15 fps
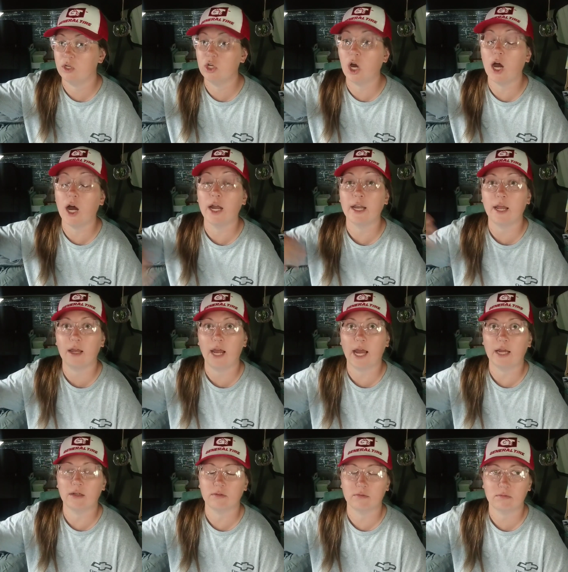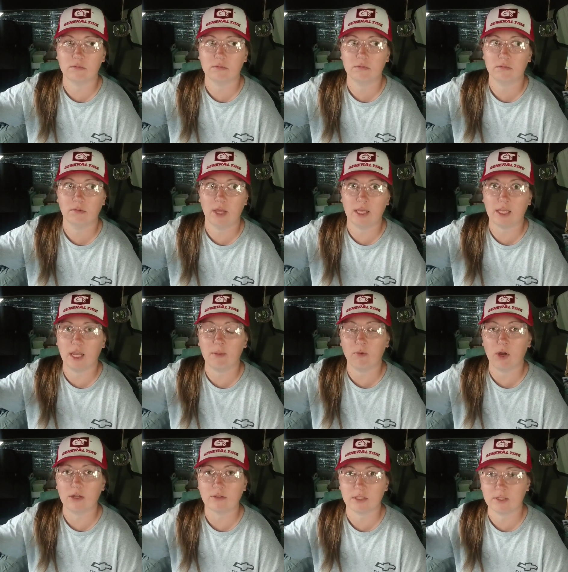not at like
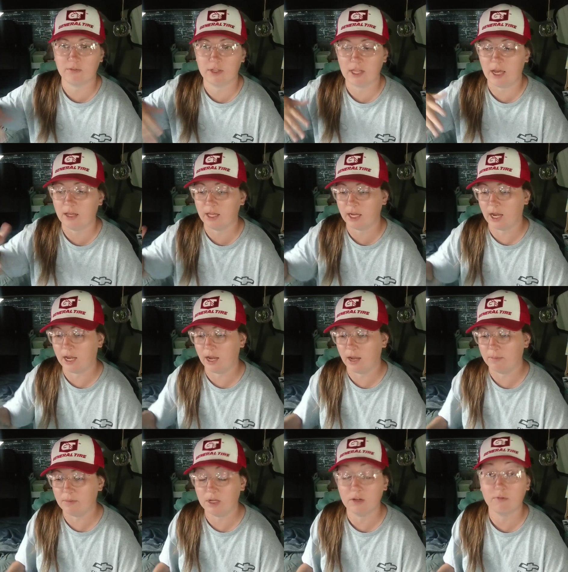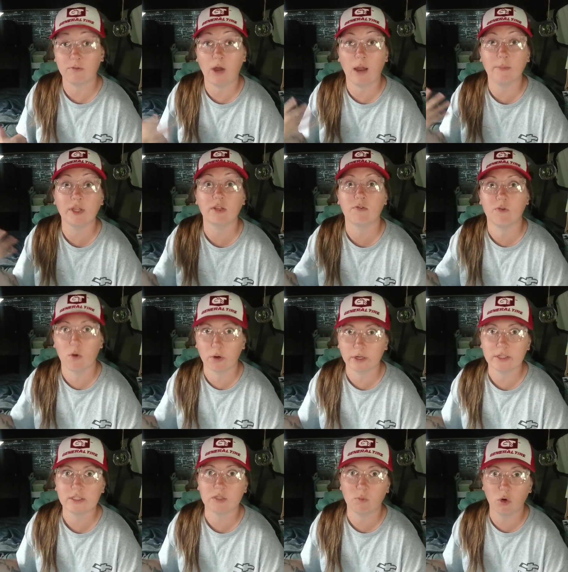campgrounds and stuff like that. Like I, am in a, I'm in the
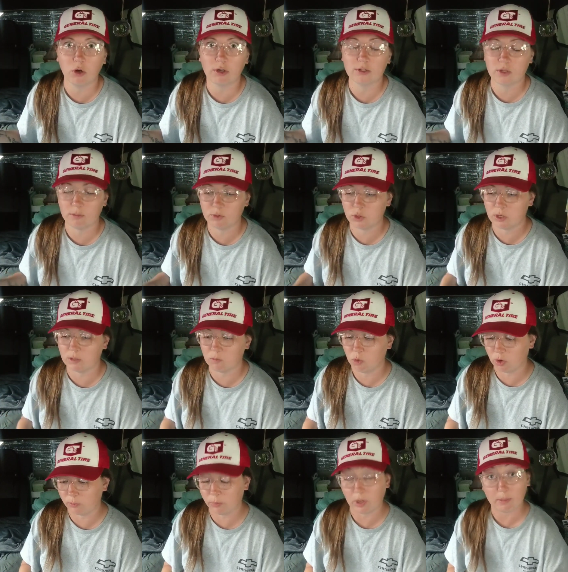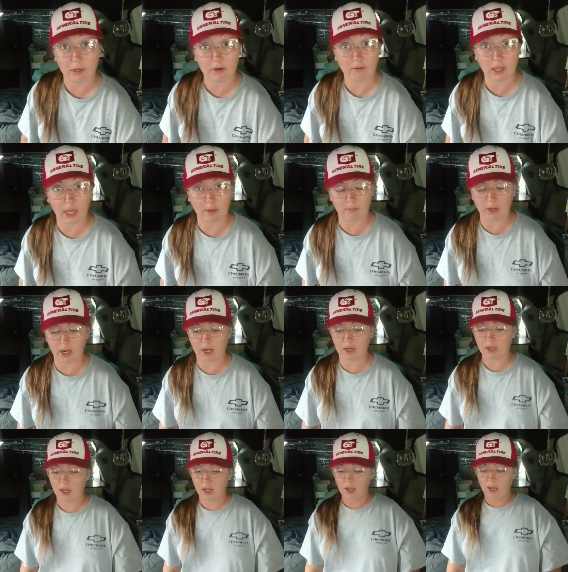forest more, so I'm doing more primitive camping.